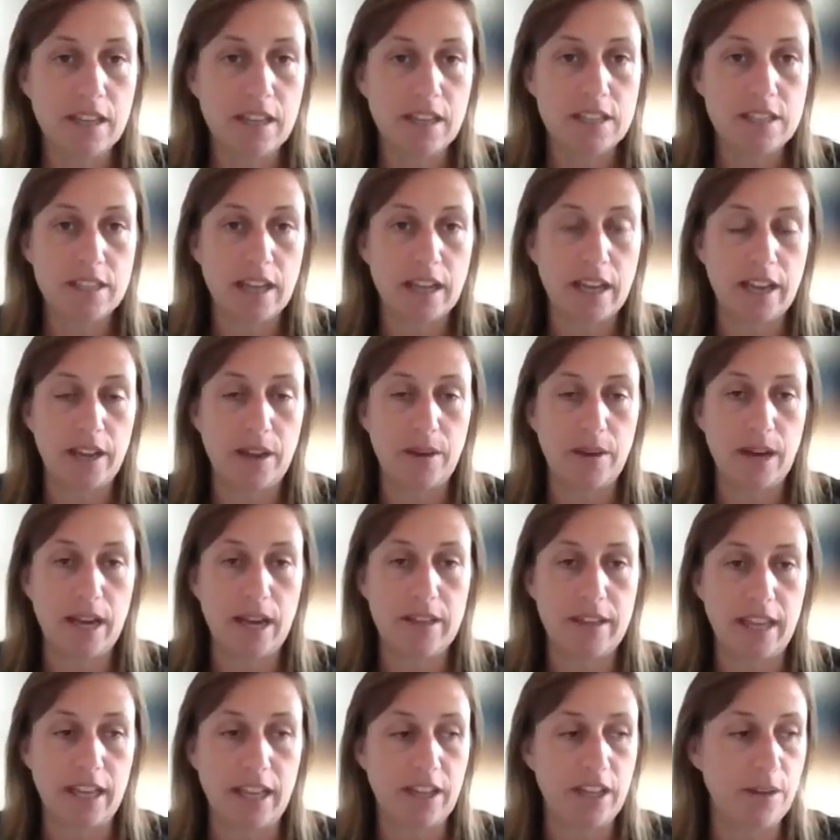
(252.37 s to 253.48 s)
So I
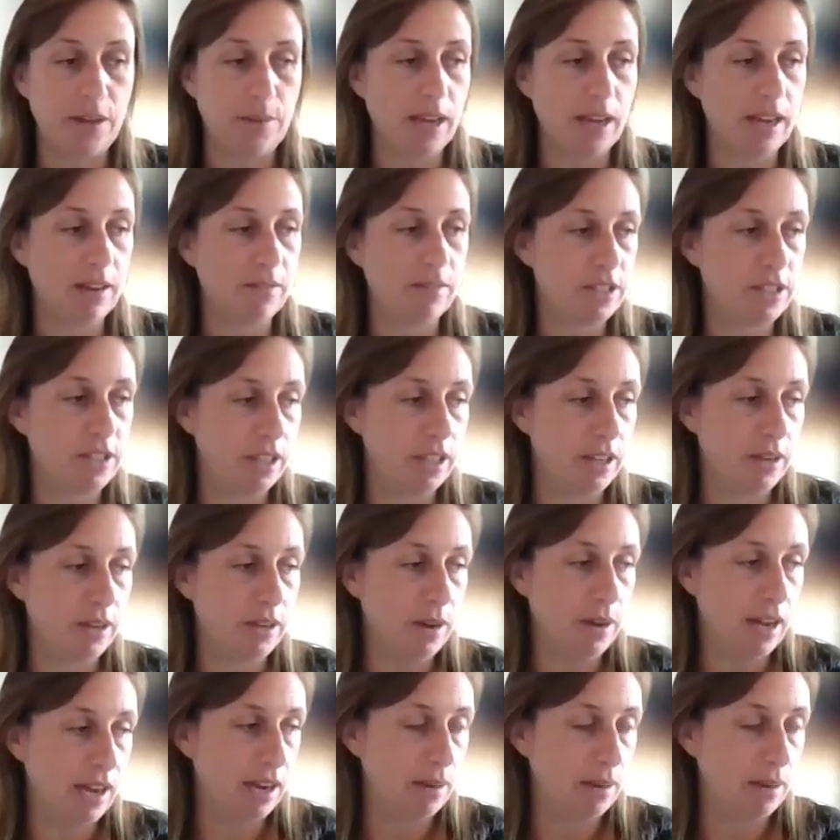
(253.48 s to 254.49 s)
think you have to